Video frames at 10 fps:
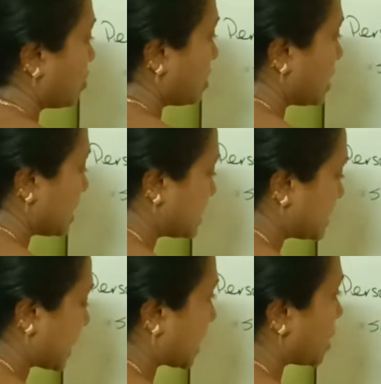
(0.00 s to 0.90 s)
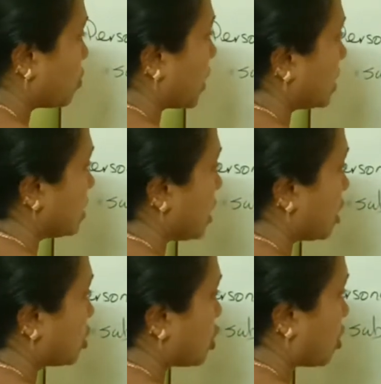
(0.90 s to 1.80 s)
Second one
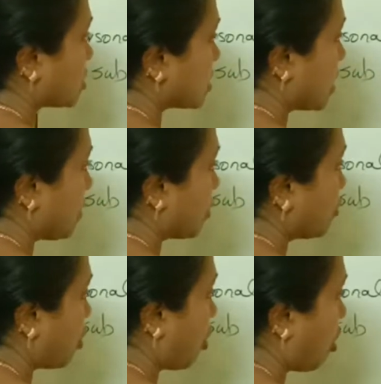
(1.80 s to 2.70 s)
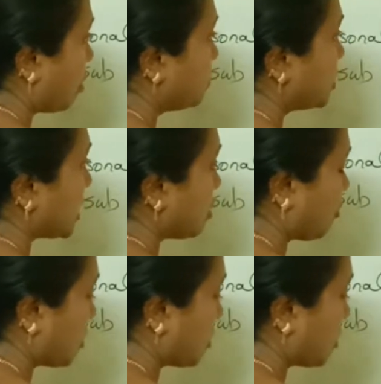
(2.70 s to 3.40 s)
talks about the object of the